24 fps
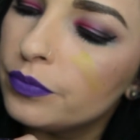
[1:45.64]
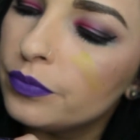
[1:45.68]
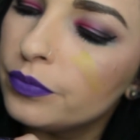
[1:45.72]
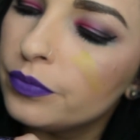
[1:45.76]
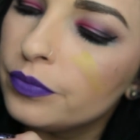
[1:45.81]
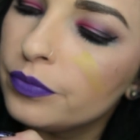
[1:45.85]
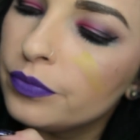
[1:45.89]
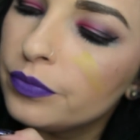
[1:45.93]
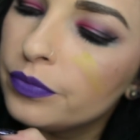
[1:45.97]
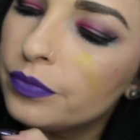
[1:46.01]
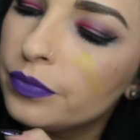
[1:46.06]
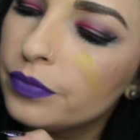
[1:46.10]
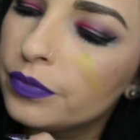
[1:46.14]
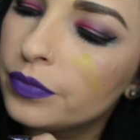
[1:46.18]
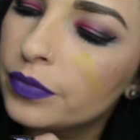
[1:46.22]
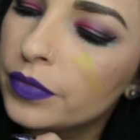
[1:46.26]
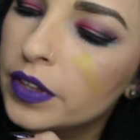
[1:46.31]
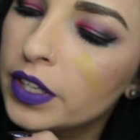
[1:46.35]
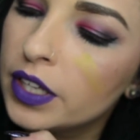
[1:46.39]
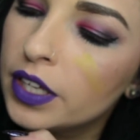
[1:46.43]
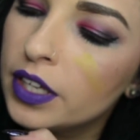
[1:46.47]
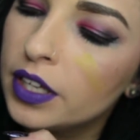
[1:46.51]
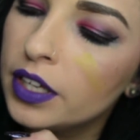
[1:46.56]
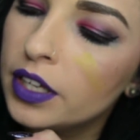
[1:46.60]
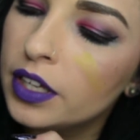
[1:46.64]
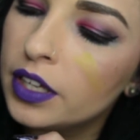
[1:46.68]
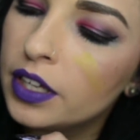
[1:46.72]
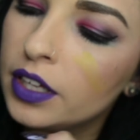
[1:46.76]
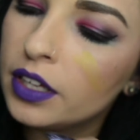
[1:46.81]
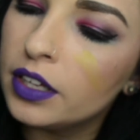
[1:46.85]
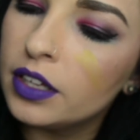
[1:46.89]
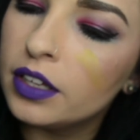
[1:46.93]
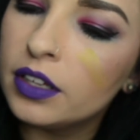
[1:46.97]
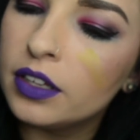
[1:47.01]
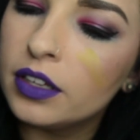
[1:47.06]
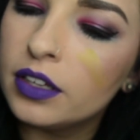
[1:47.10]

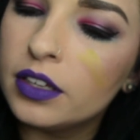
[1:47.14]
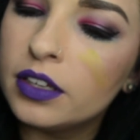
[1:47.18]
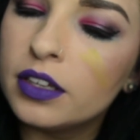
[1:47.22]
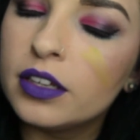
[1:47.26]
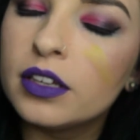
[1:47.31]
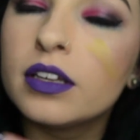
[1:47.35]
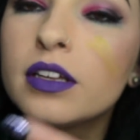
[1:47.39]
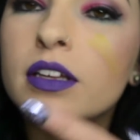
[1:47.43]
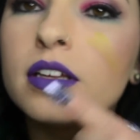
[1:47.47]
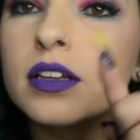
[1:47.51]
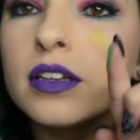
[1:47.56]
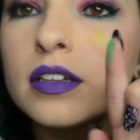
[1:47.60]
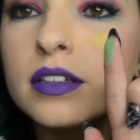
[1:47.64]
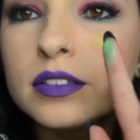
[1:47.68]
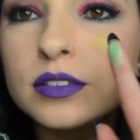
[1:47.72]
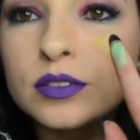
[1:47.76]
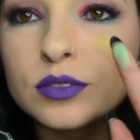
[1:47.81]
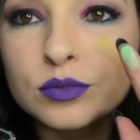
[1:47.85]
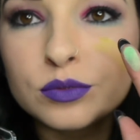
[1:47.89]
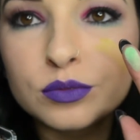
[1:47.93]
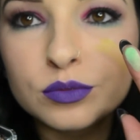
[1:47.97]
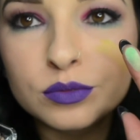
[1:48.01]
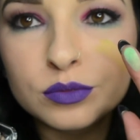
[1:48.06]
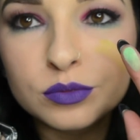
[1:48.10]
(silence)